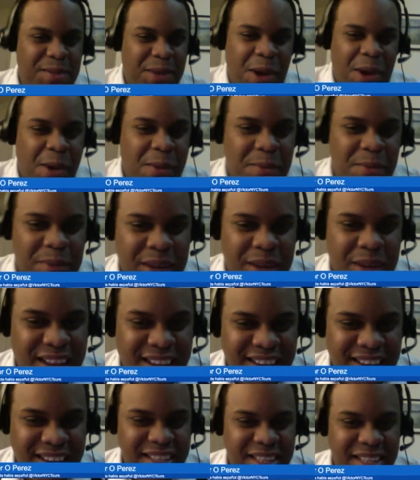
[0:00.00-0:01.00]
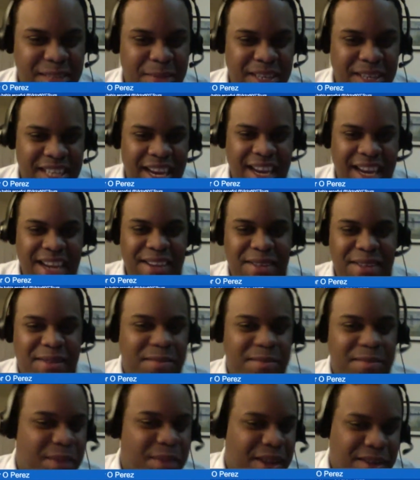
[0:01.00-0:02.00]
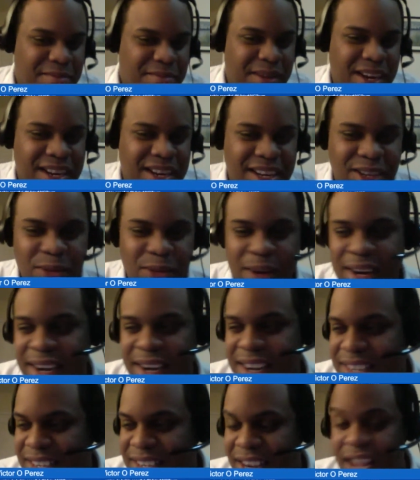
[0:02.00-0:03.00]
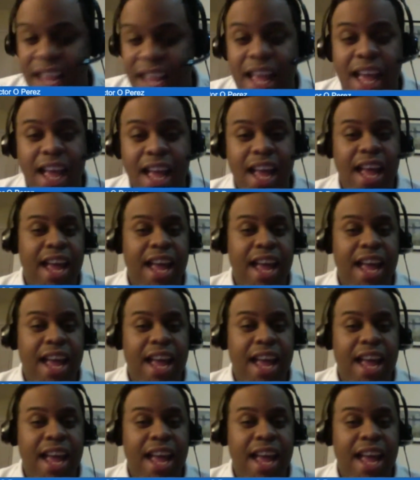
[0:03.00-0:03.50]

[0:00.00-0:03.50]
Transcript: because league is my second, but it's what it is.